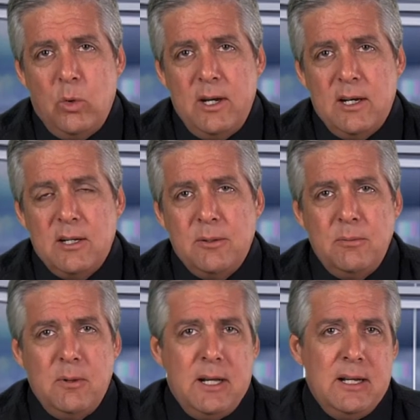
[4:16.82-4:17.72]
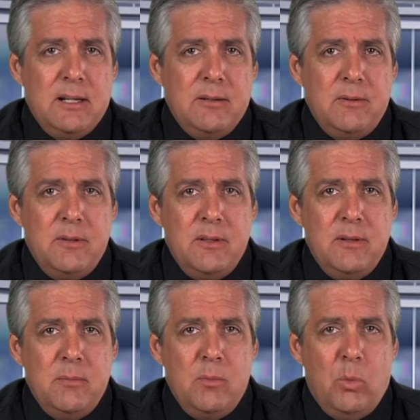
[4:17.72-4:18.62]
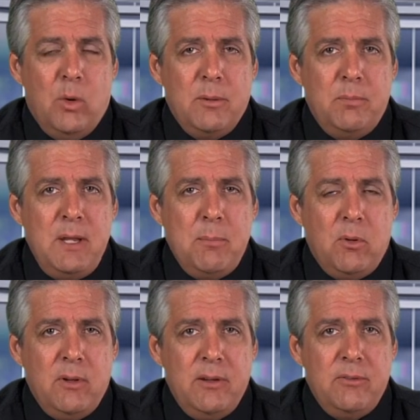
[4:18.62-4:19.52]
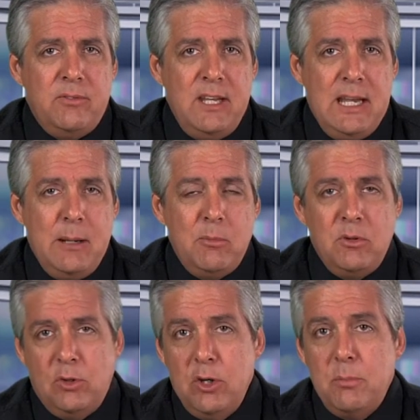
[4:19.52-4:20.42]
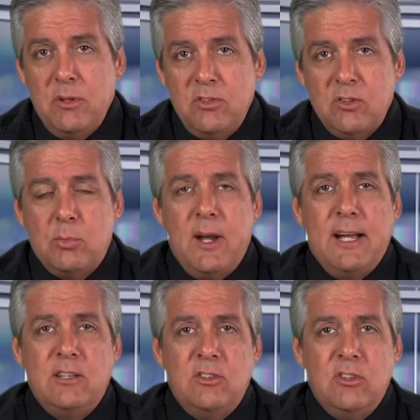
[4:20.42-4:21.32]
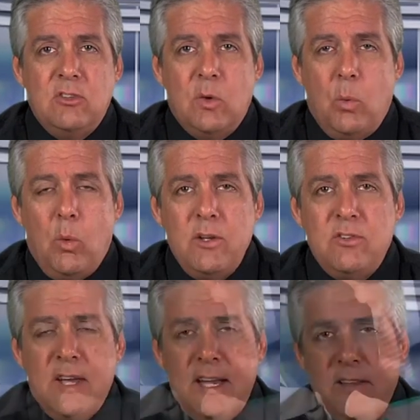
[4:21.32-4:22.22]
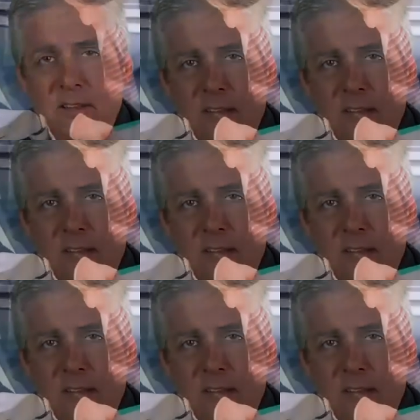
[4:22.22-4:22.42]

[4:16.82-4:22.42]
where what people have deemed good business practices for one side of the